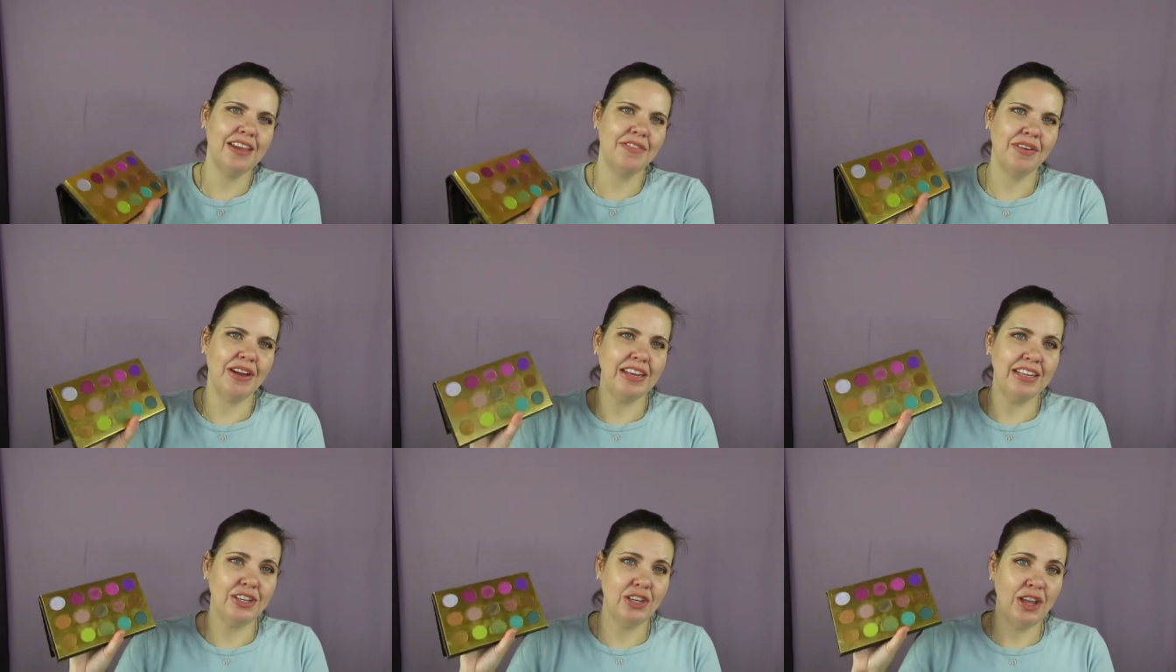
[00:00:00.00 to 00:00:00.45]
if
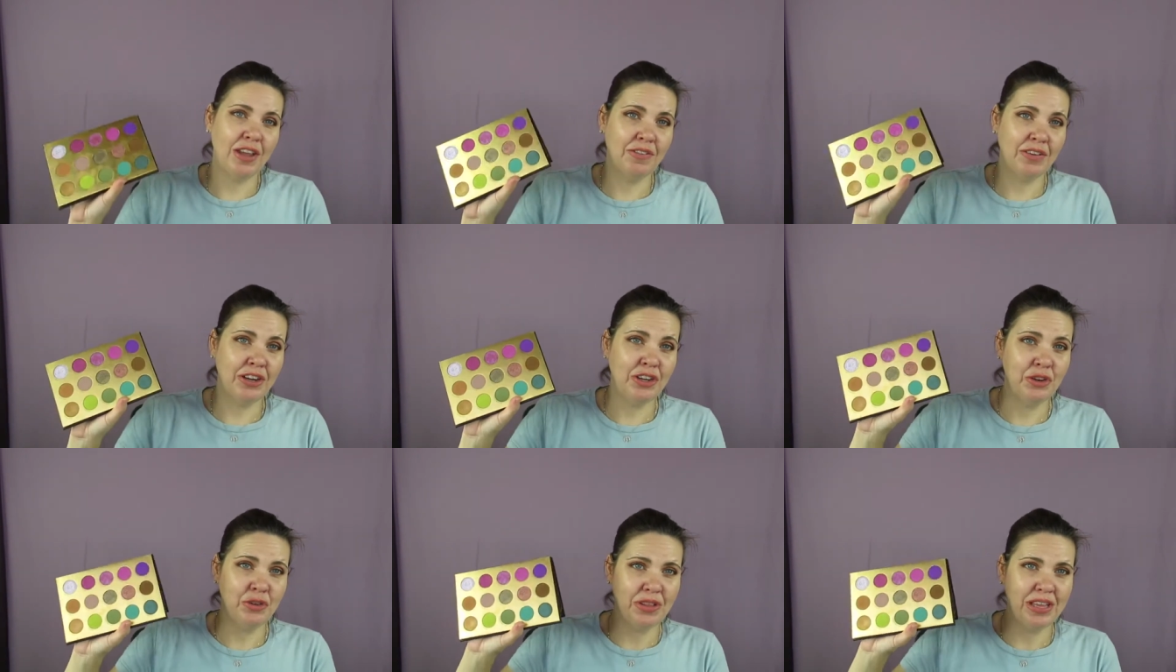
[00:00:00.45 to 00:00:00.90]
I didn't, if
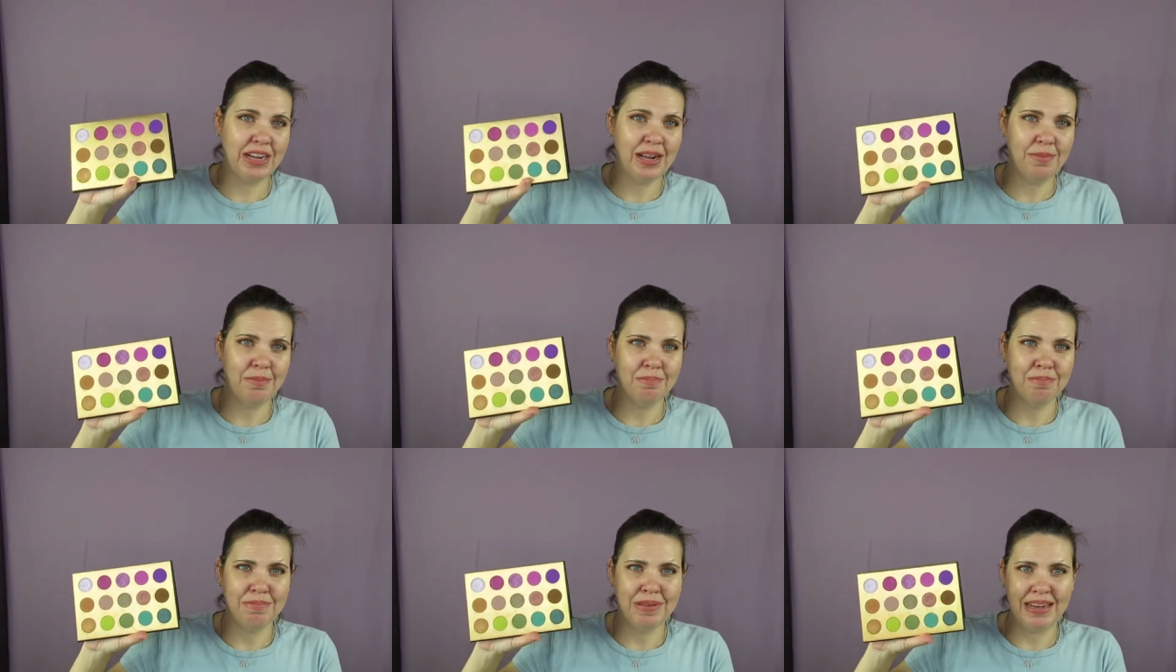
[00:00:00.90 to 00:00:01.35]
I knew that, I
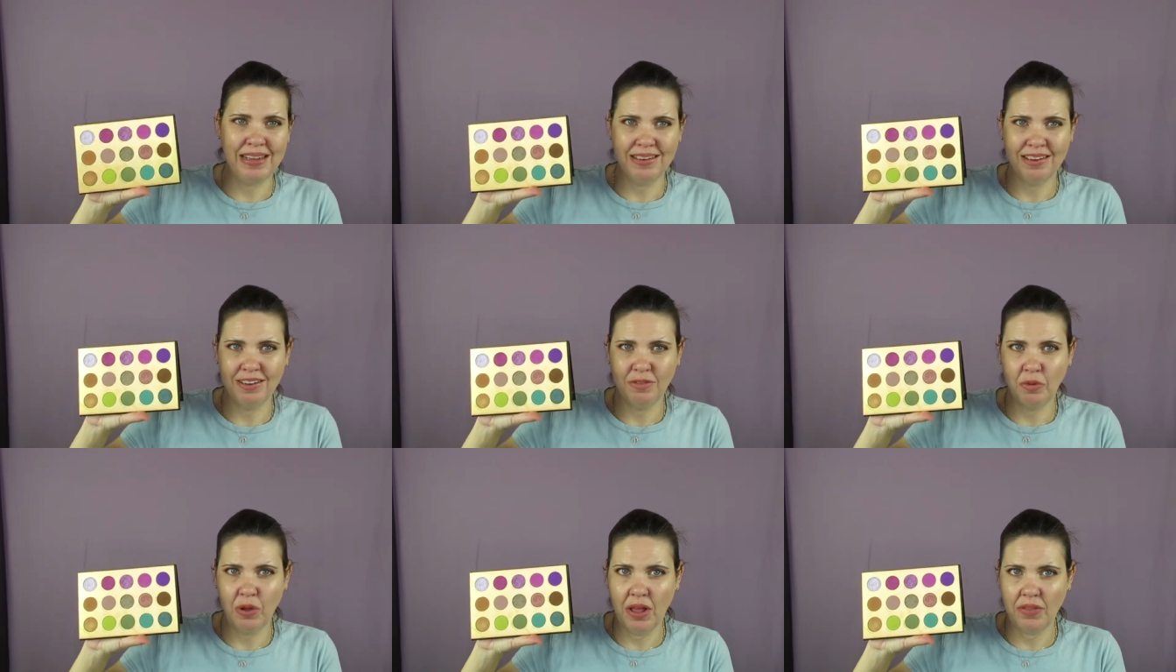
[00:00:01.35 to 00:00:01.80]
might
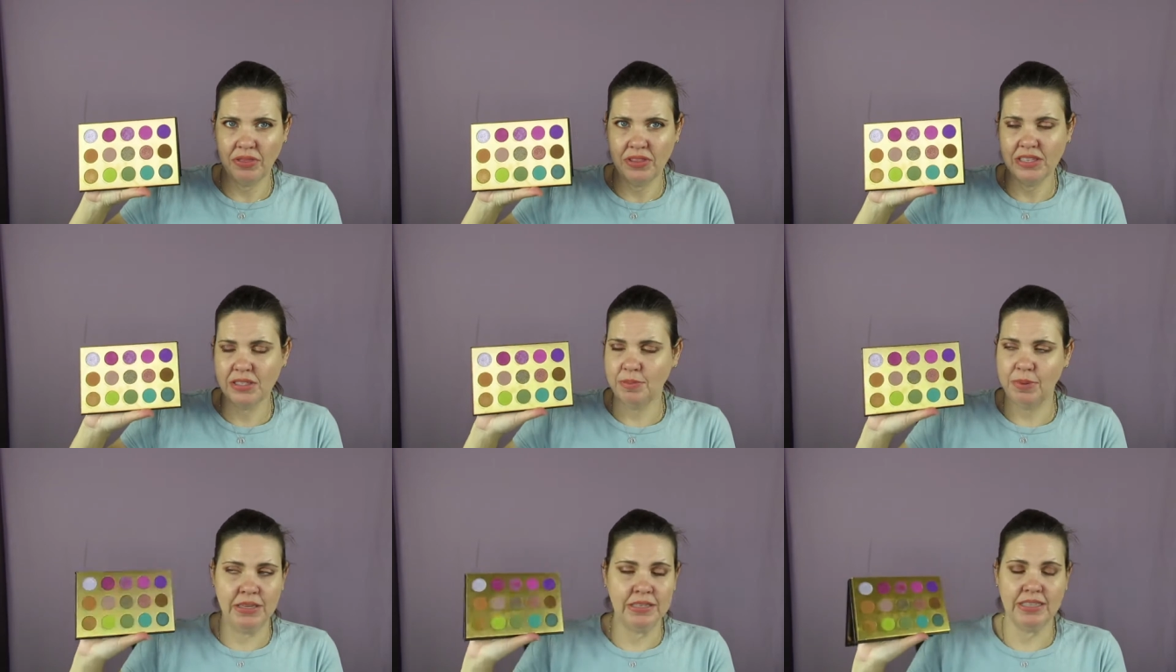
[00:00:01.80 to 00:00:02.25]
not have got
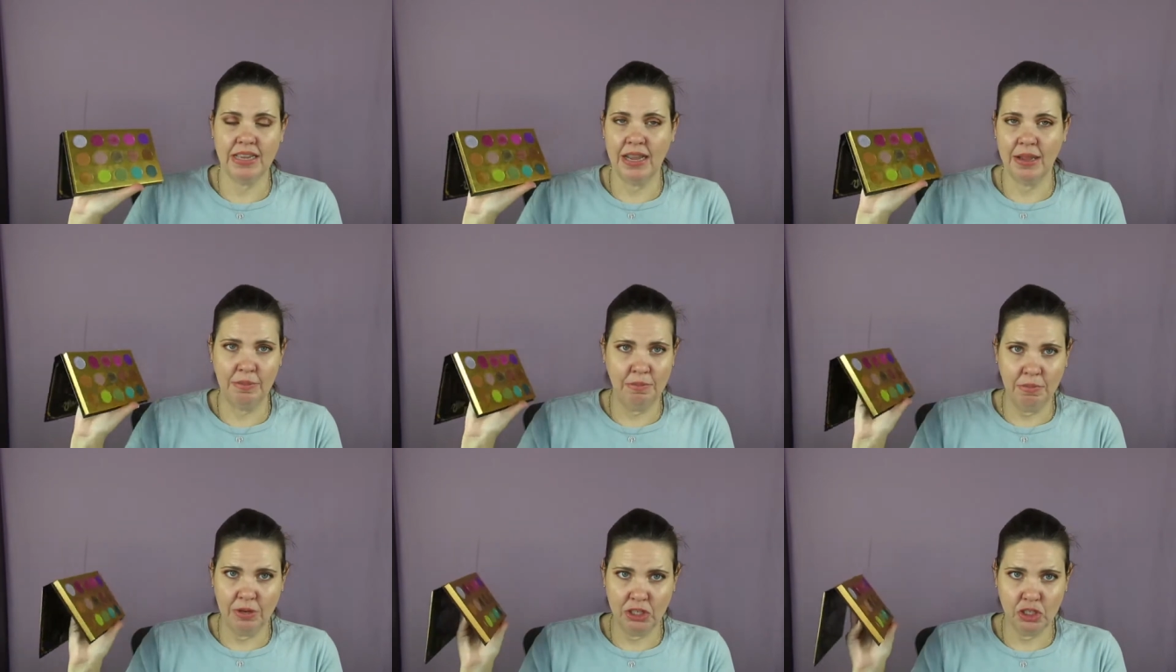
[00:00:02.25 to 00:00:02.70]
this because I
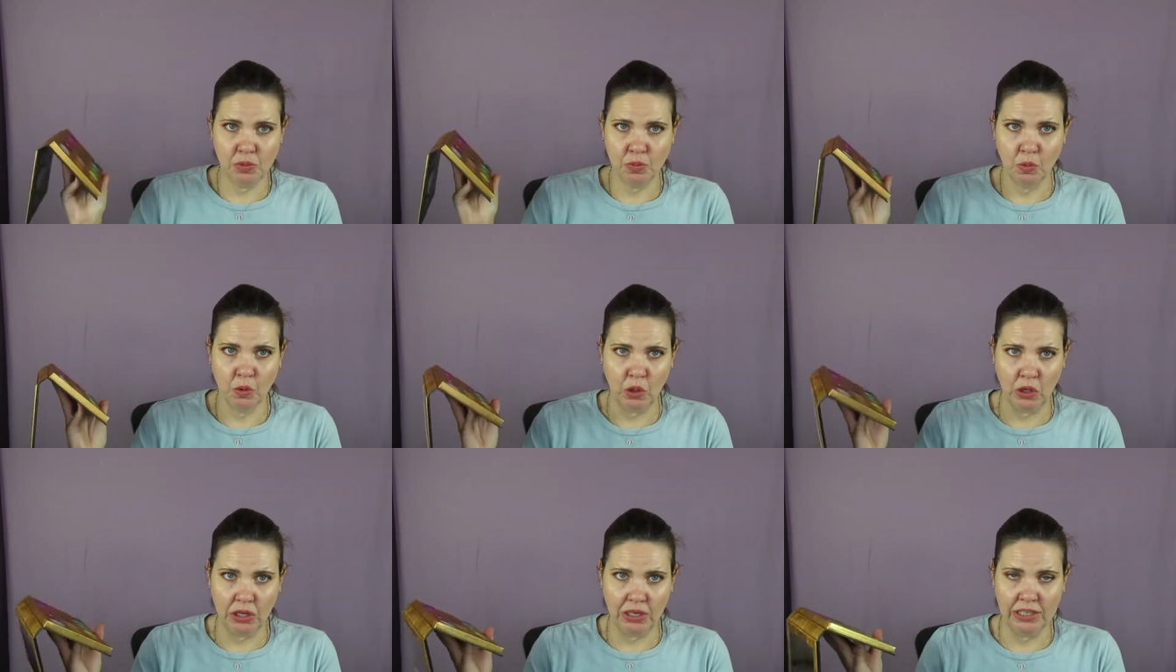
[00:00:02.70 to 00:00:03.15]
am much
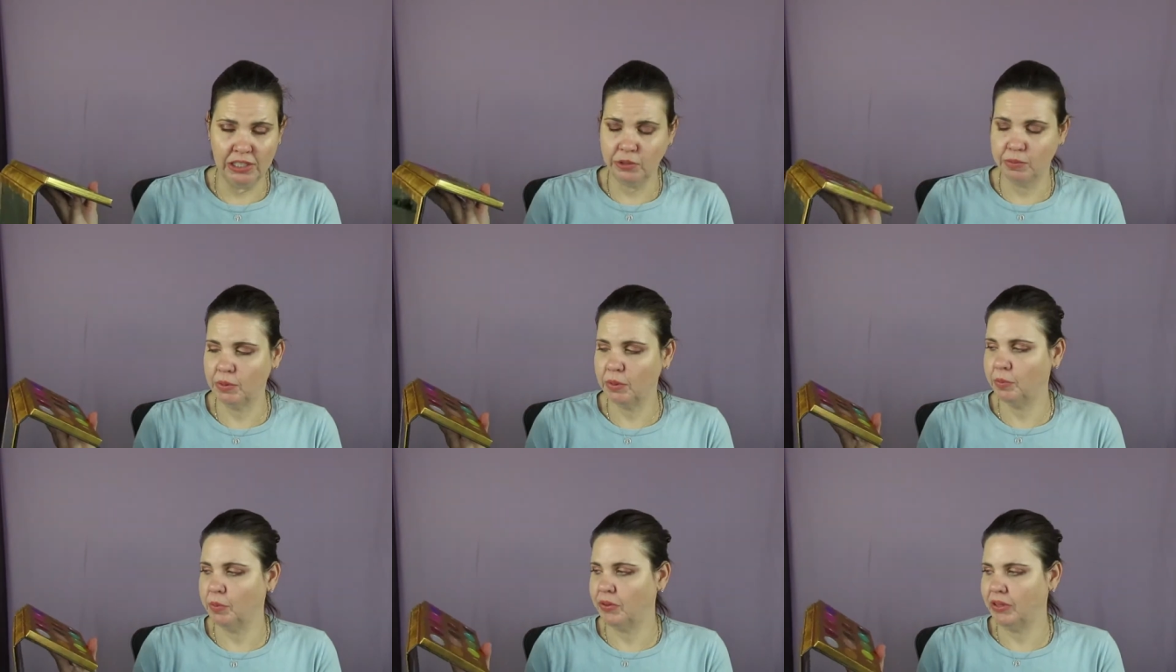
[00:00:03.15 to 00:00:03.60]
more into
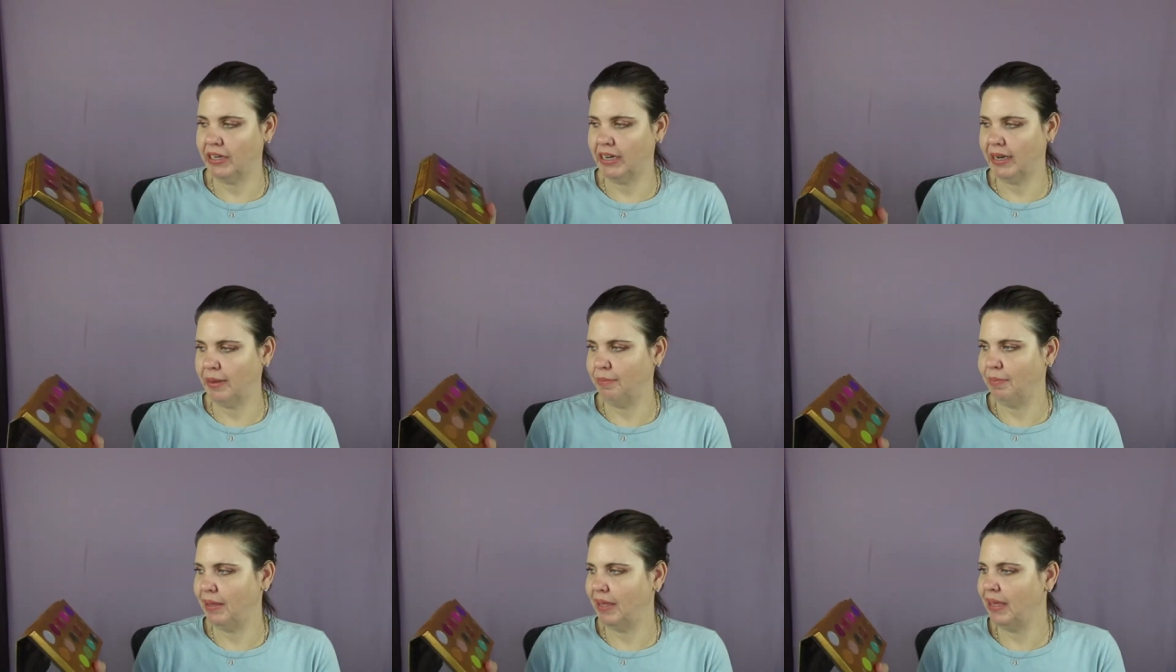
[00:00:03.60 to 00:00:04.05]
purple than I
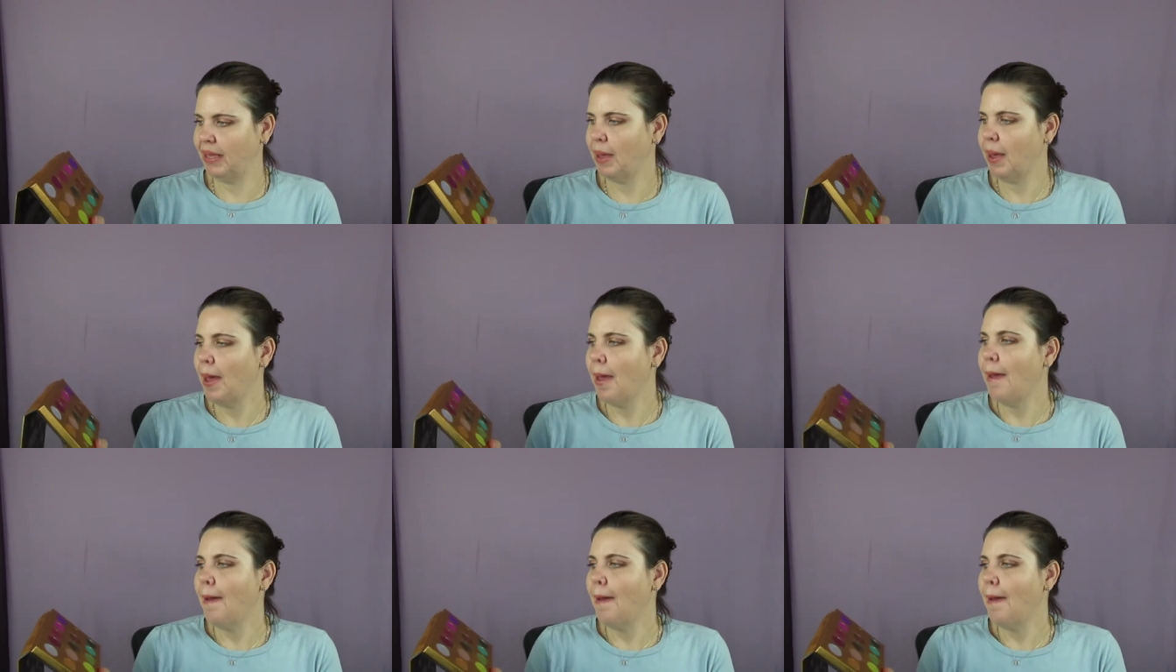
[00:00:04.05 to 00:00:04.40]
am pink,